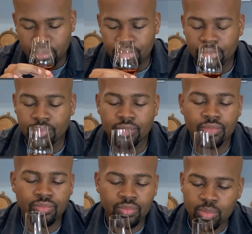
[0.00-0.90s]
Mm.
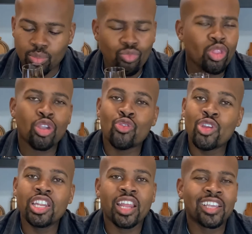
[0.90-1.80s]

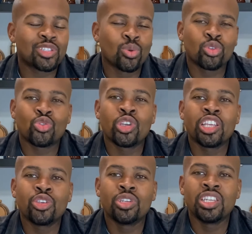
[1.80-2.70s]
Really nice nose, really
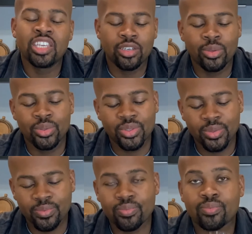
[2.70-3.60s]
unique nose.
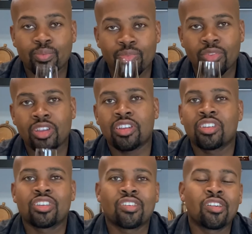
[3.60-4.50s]

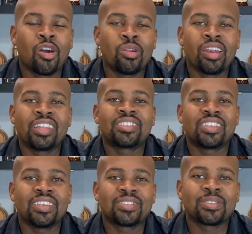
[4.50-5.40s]
Now let's
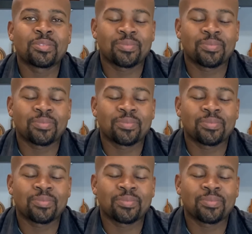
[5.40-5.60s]
taste.